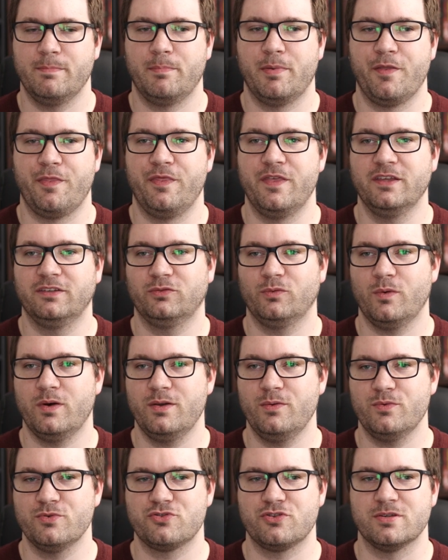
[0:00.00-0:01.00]
But this
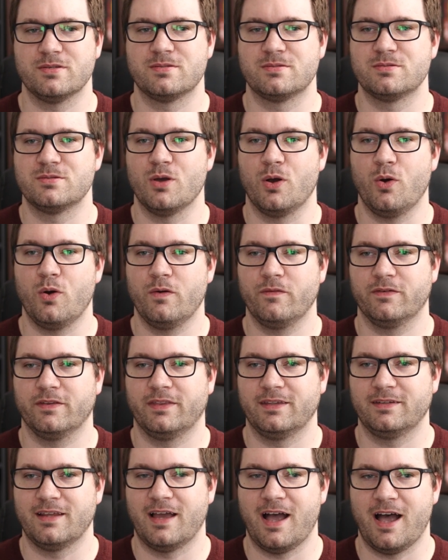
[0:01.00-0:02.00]
one was just so over
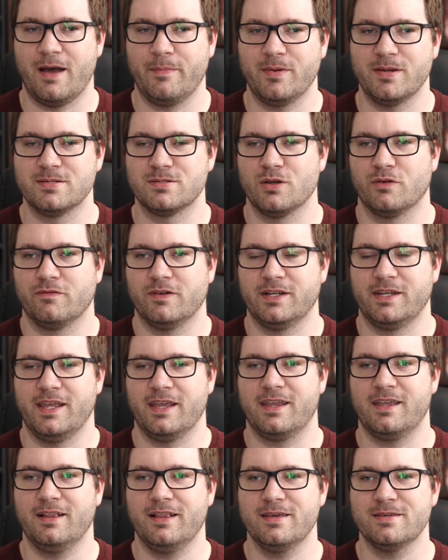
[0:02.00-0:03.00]
the top and so
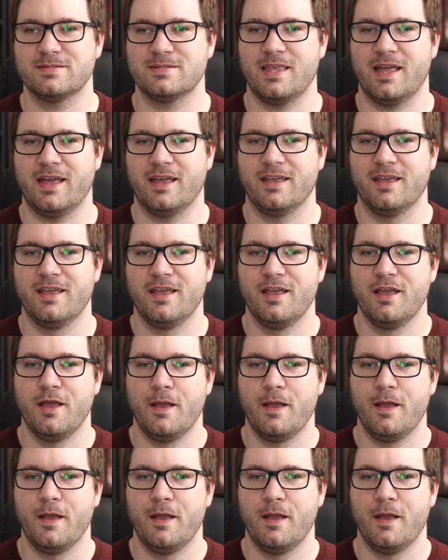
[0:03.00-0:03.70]
ridiculous that